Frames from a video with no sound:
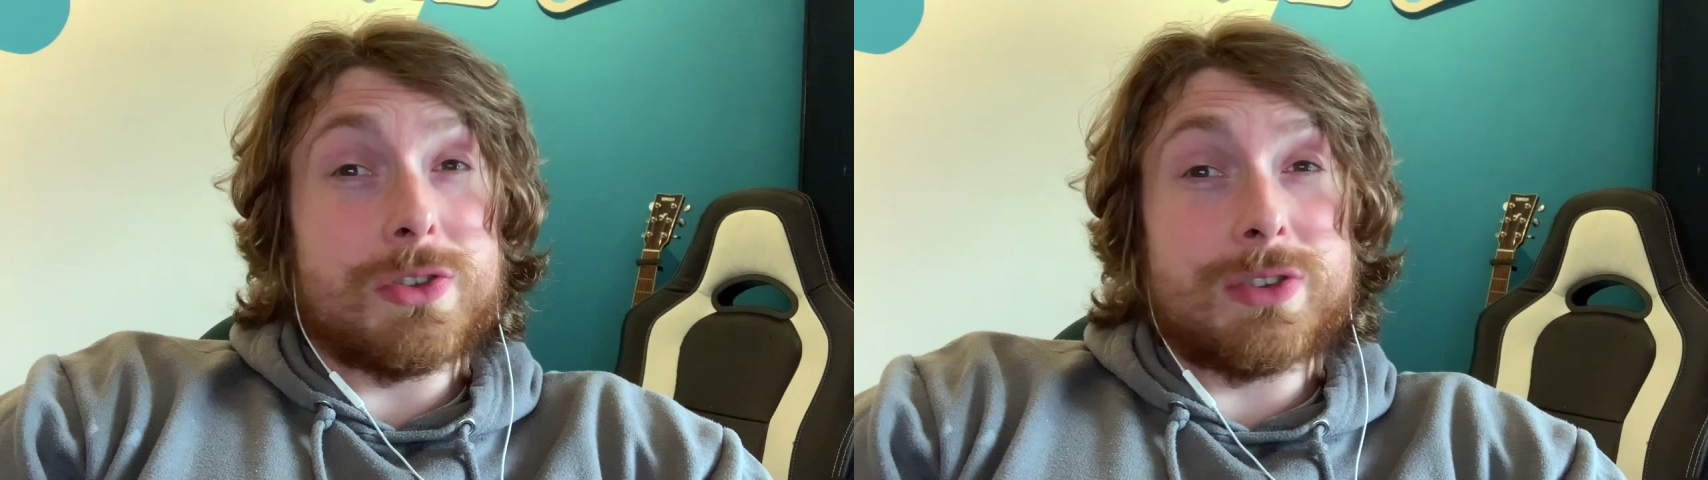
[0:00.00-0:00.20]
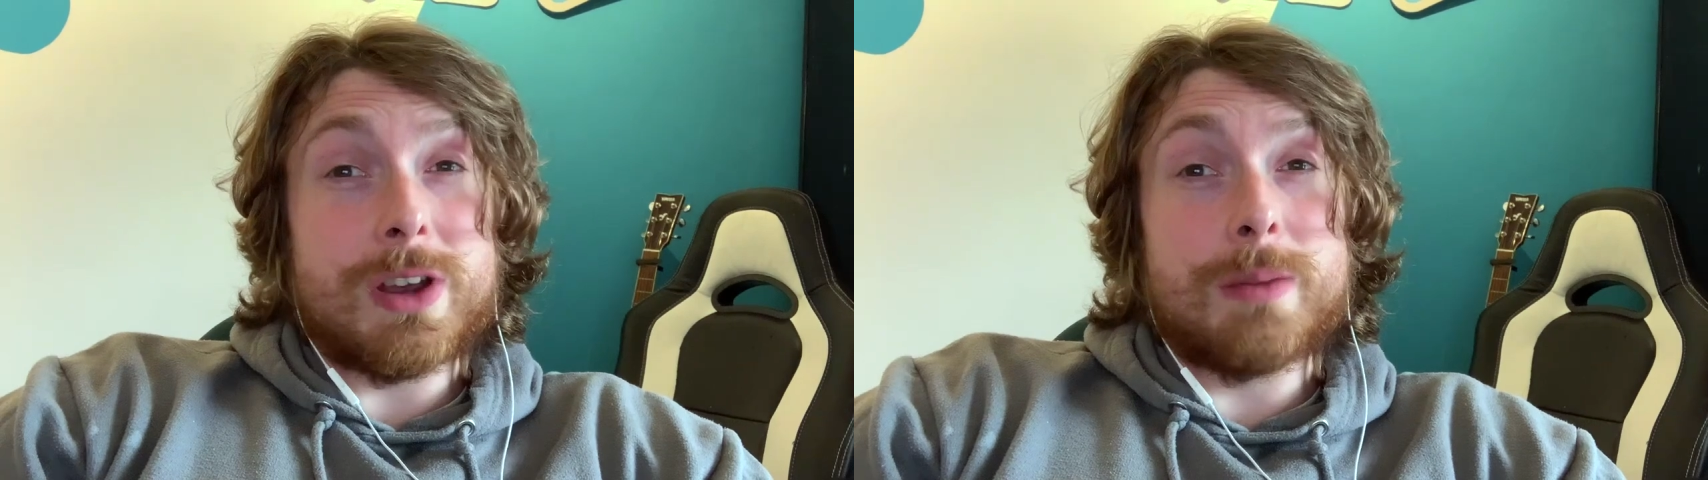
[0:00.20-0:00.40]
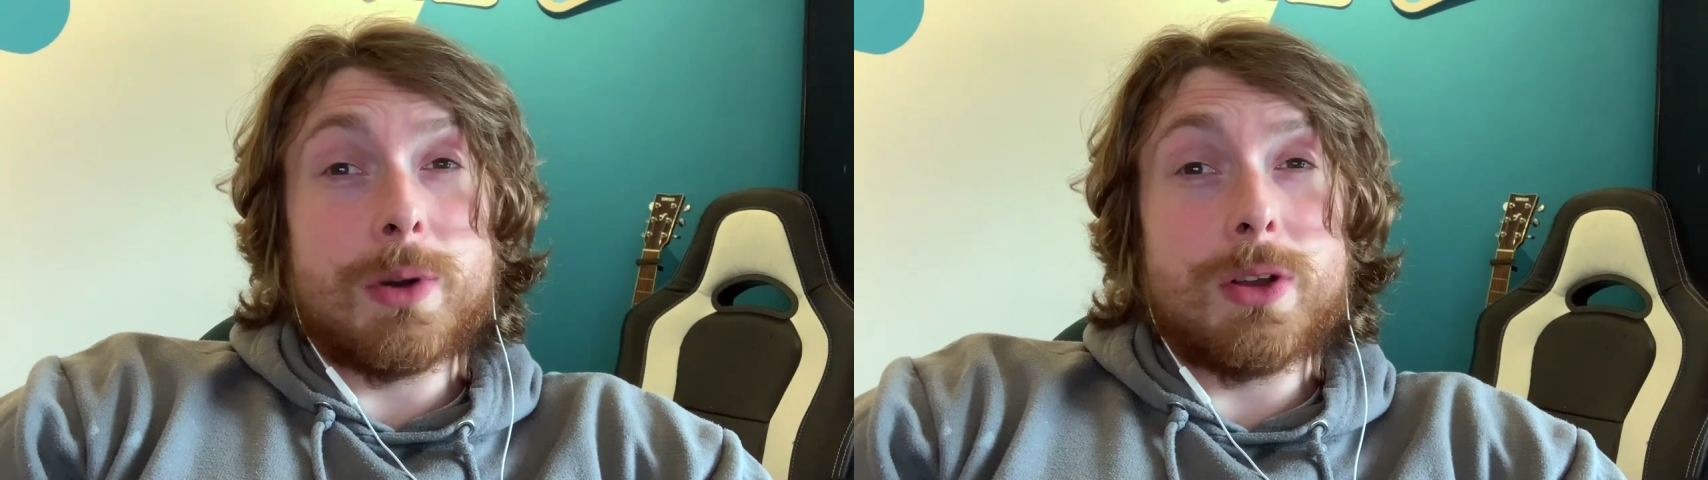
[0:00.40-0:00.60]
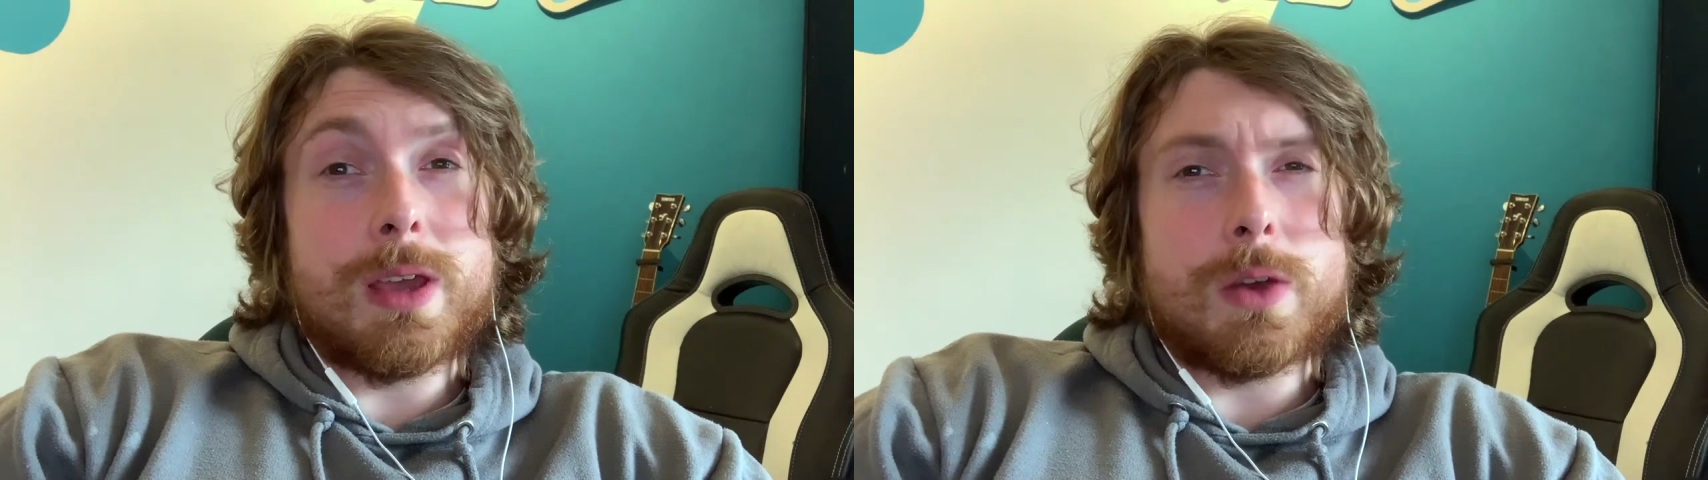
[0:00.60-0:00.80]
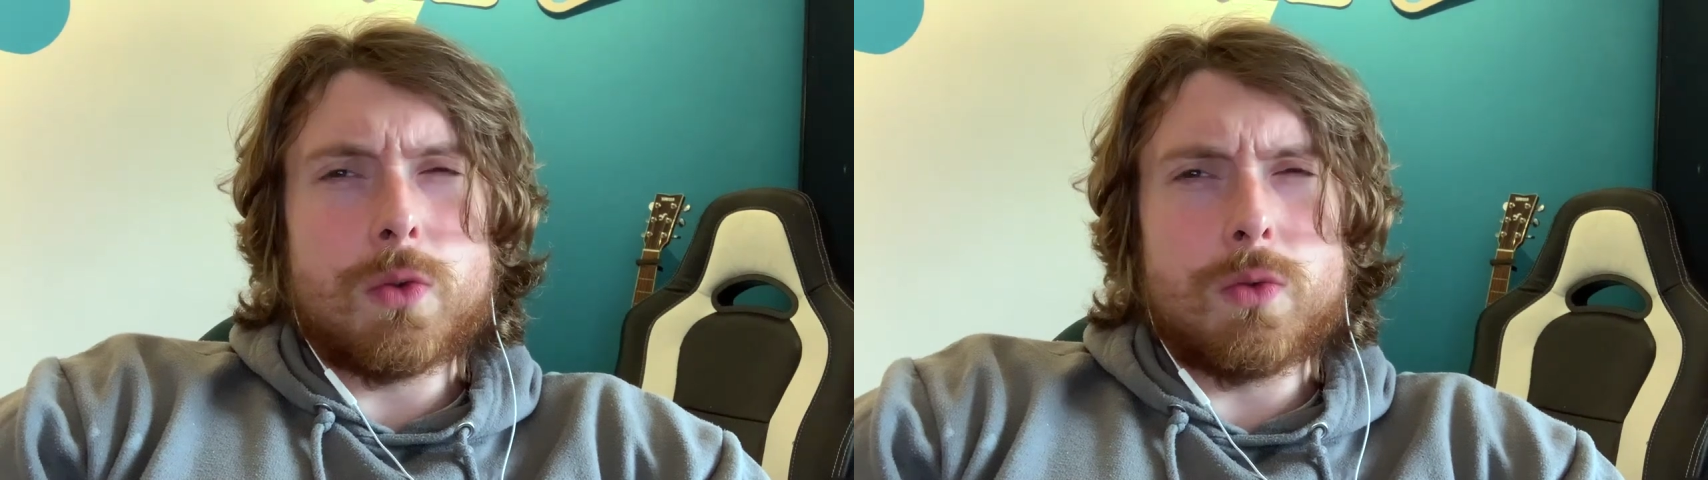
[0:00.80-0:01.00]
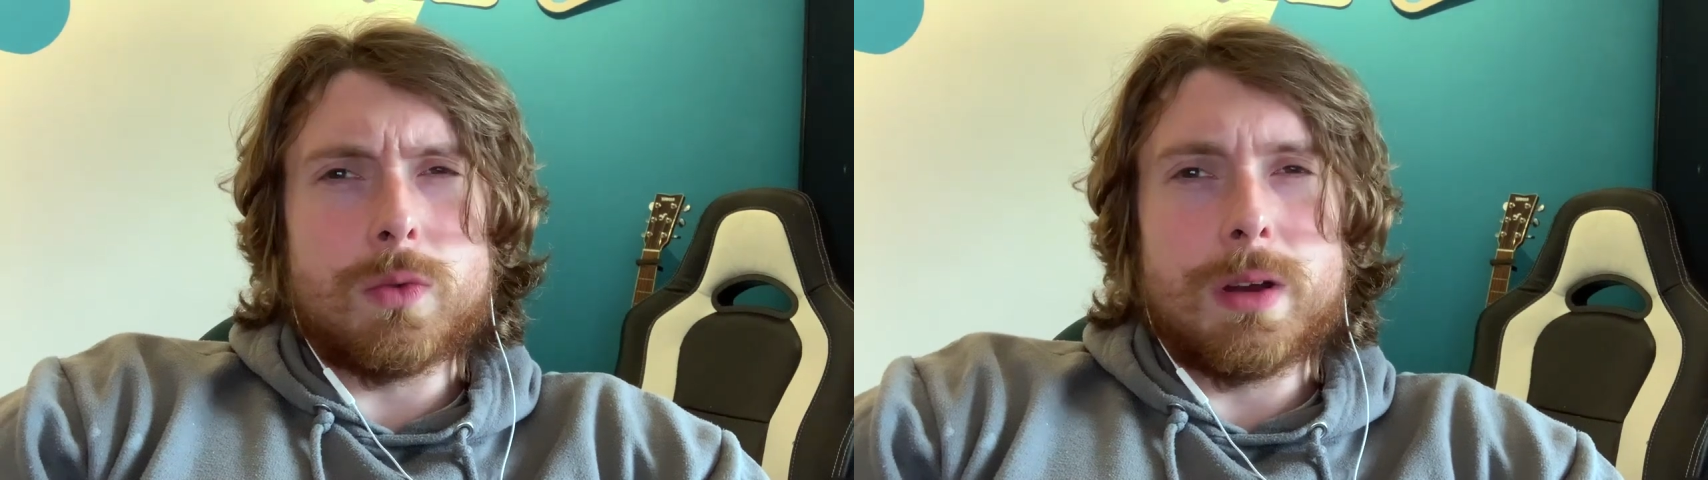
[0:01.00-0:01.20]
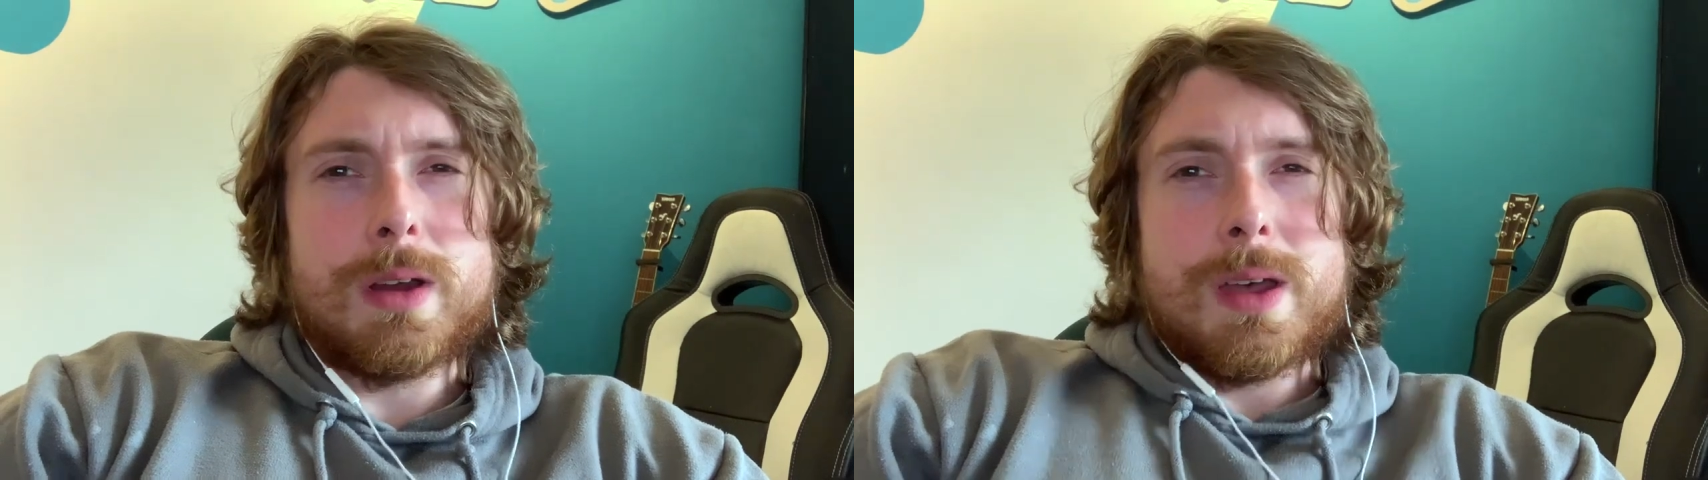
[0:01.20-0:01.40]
ceremony, whew,